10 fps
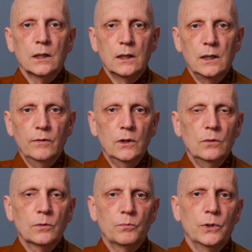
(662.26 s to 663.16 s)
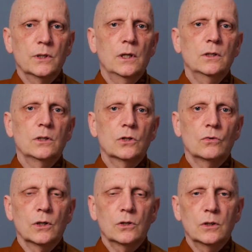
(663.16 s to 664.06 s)
giving you precise
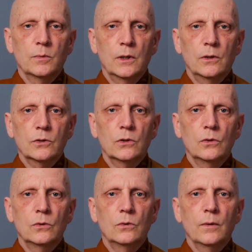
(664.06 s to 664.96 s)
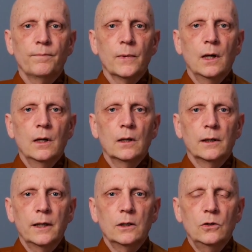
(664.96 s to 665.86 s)
instructions, but also
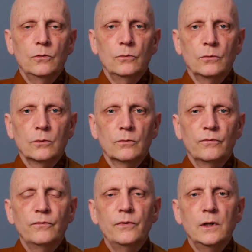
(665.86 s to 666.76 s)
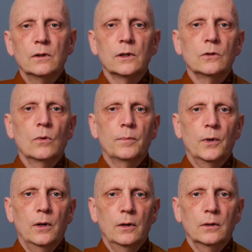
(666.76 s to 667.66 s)
letting you feel that you are
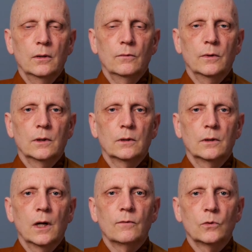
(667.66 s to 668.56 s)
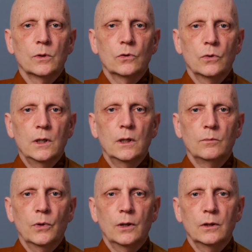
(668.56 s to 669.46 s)
part of a retreat
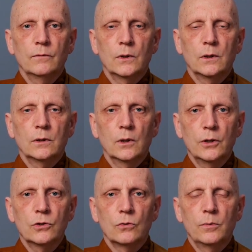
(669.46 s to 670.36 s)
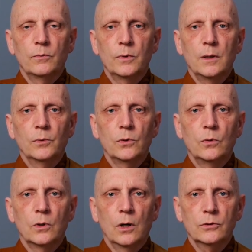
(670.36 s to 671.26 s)
and part of a large group of people
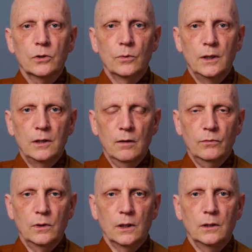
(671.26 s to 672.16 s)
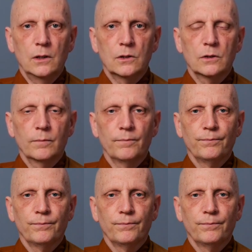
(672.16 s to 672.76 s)
who are also endeavoring in this.